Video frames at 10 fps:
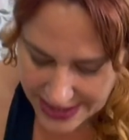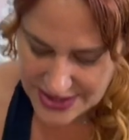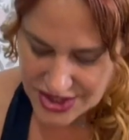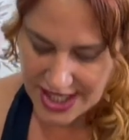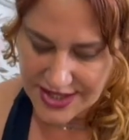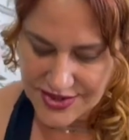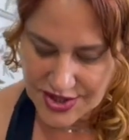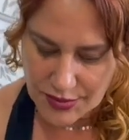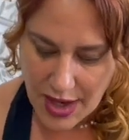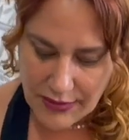and change
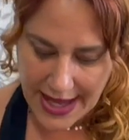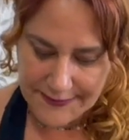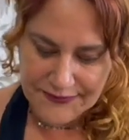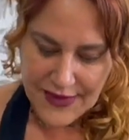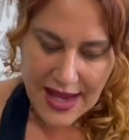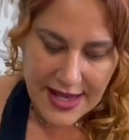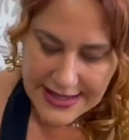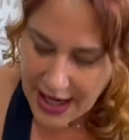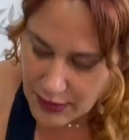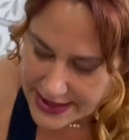you. Okay,
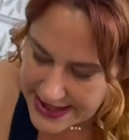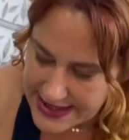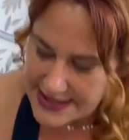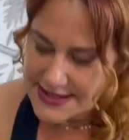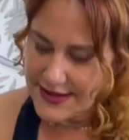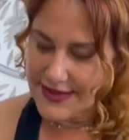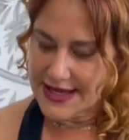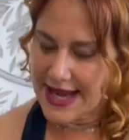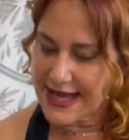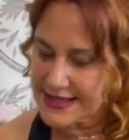now we're getting into the
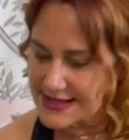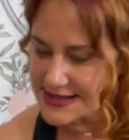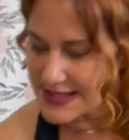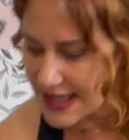next,